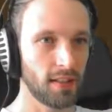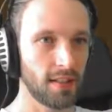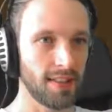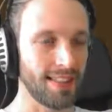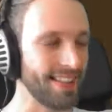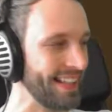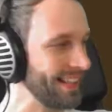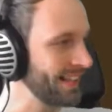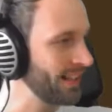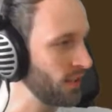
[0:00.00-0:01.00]
This is heat
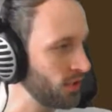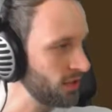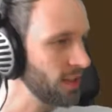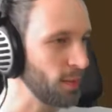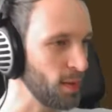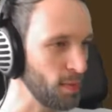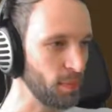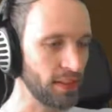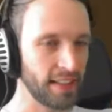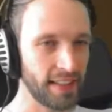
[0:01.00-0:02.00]
signature. I'm going to be
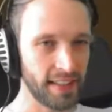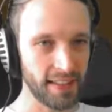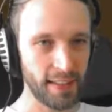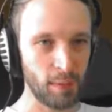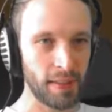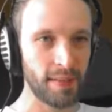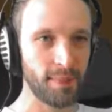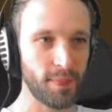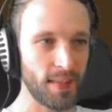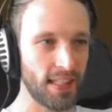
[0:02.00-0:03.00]
playing it a little bit.
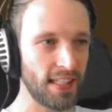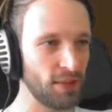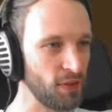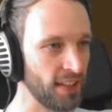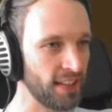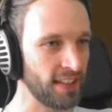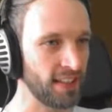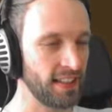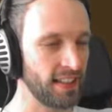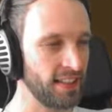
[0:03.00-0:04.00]
Let's see if I
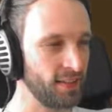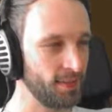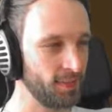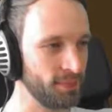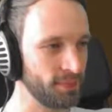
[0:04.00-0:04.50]
can